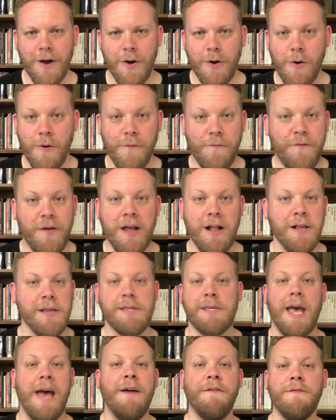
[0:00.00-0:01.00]
who
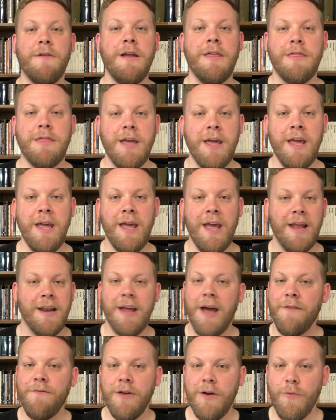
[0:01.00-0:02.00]
fills everything in
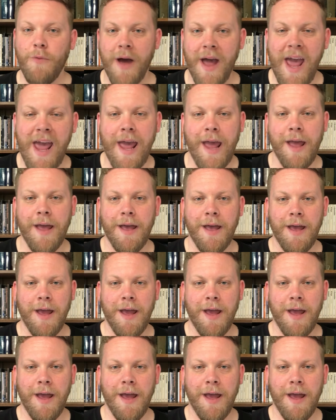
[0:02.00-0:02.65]
every way,